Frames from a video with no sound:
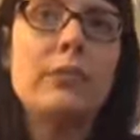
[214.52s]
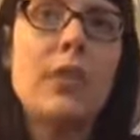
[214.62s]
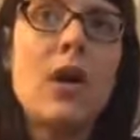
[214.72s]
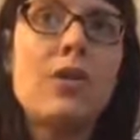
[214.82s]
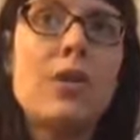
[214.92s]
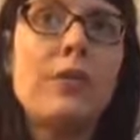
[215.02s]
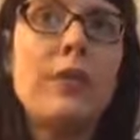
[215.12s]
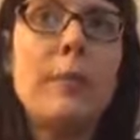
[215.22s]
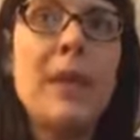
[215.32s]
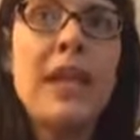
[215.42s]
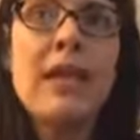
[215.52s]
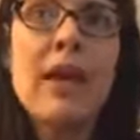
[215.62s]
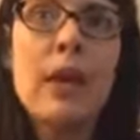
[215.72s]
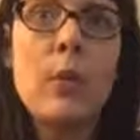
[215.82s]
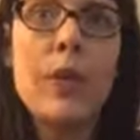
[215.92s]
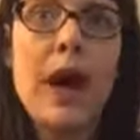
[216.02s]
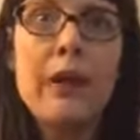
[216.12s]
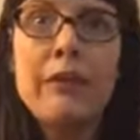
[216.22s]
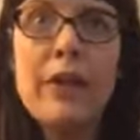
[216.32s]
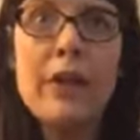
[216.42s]
also for me, like when
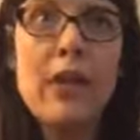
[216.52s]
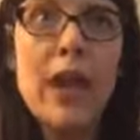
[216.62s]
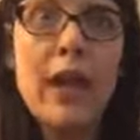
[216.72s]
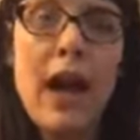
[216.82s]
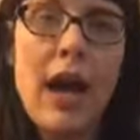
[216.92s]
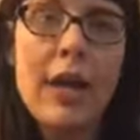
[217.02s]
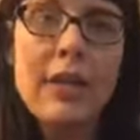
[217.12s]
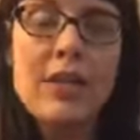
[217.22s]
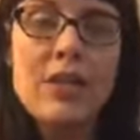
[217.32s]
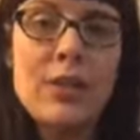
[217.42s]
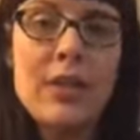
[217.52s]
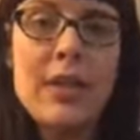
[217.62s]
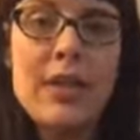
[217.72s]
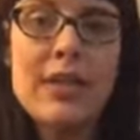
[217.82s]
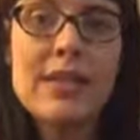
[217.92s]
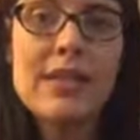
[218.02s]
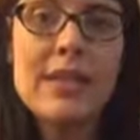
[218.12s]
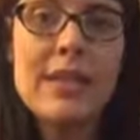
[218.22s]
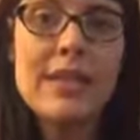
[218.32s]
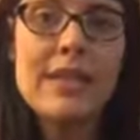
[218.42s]
I feel like I need to do it is,
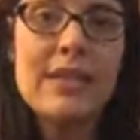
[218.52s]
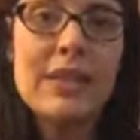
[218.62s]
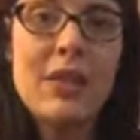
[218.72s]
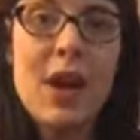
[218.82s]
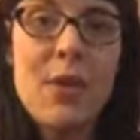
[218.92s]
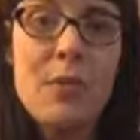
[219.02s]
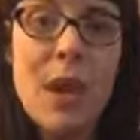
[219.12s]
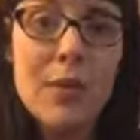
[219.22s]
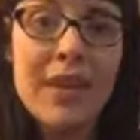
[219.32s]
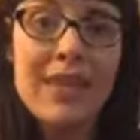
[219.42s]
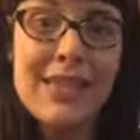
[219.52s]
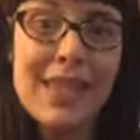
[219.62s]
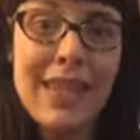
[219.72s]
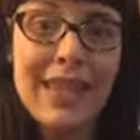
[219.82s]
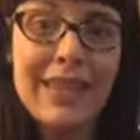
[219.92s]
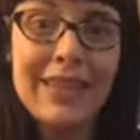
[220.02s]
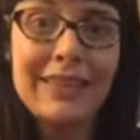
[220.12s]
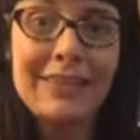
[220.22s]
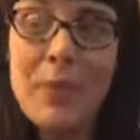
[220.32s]
when mama gets sick,